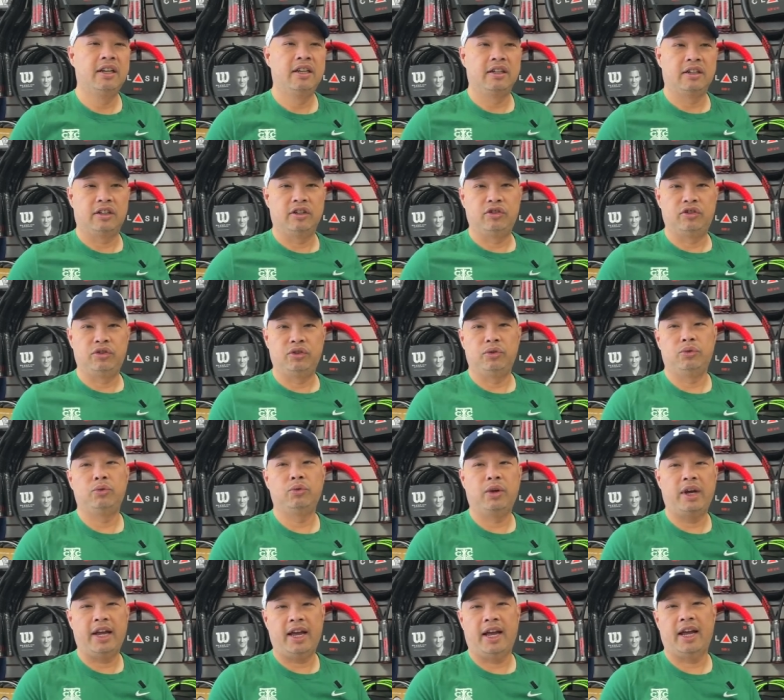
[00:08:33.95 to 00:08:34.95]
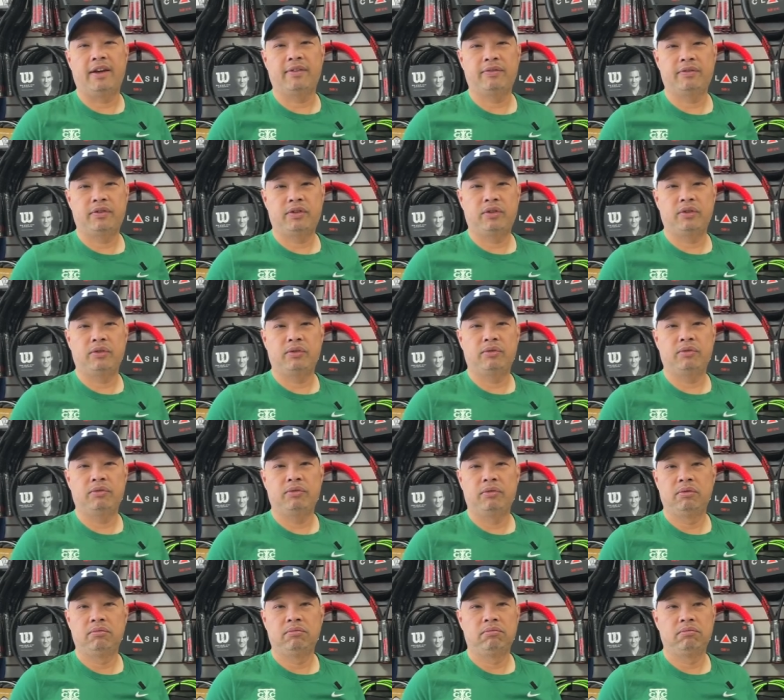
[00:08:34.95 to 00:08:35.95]
because you have to
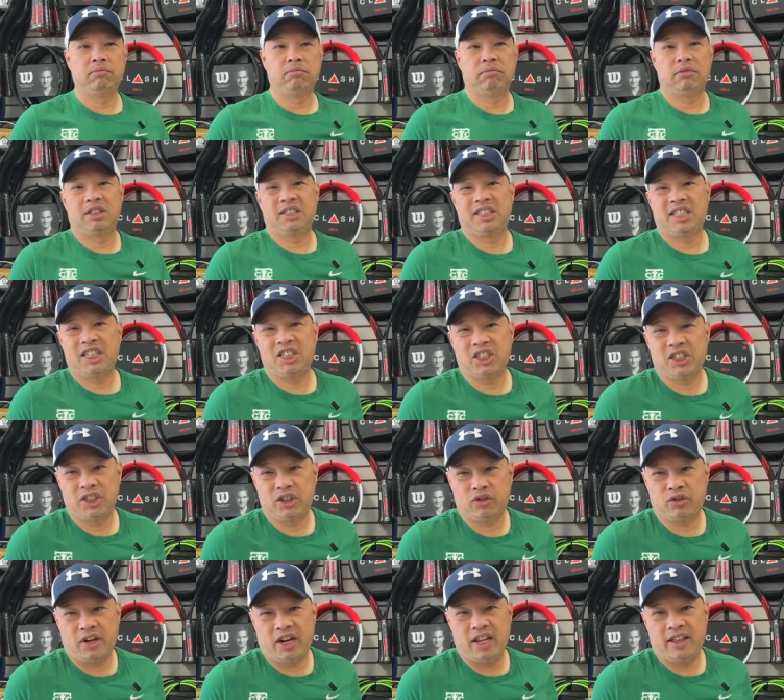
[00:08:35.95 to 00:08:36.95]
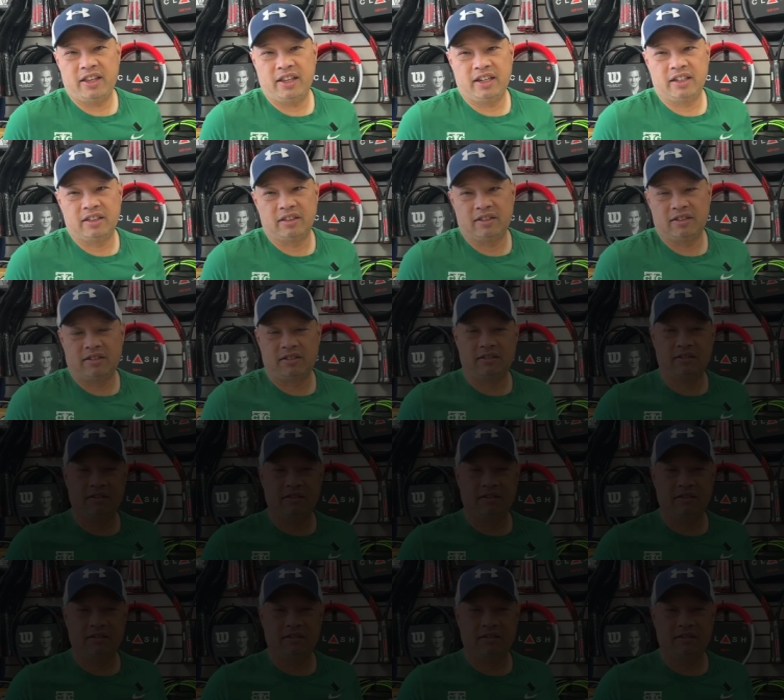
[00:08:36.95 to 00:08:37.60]
essentially try things.